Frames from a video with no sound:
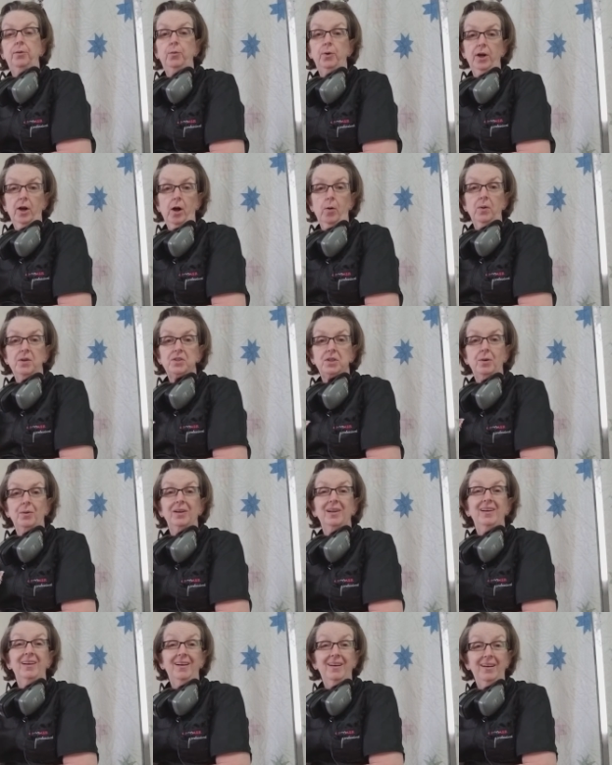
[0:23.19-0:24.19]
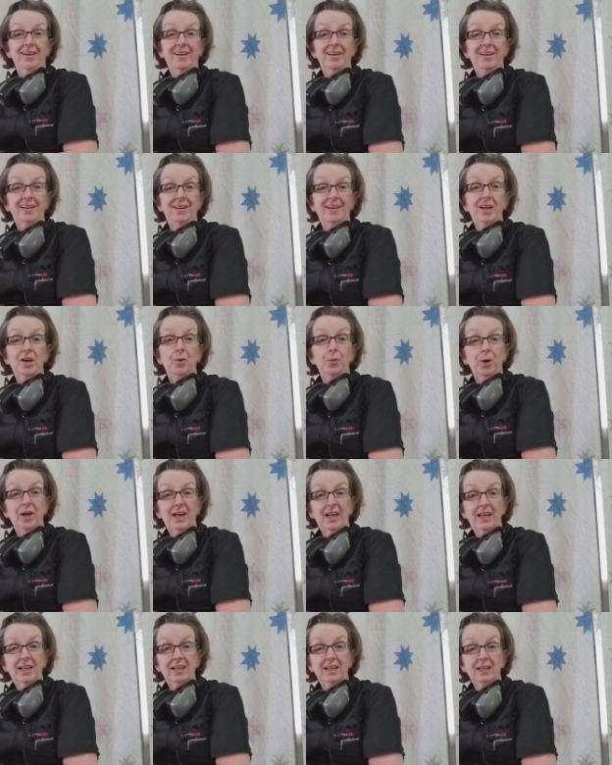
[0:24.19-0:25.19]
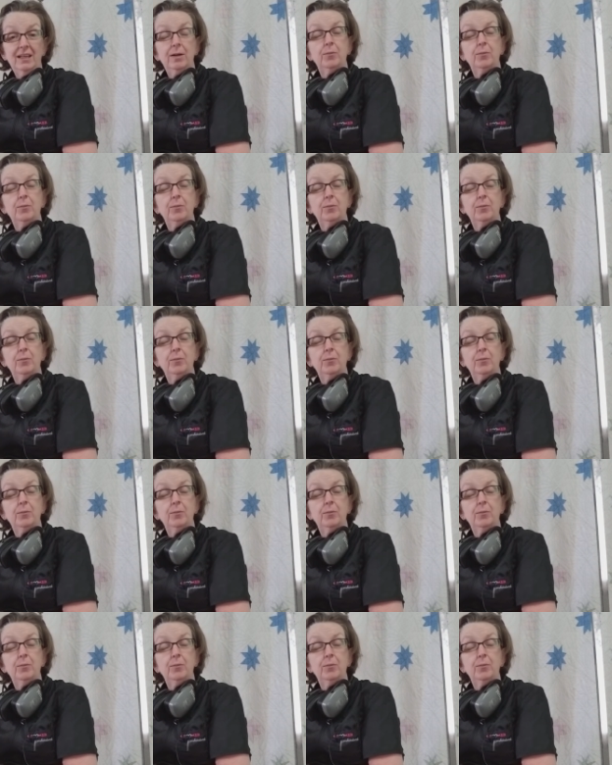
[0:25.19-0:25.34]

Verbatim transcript: we're always going, huh, what?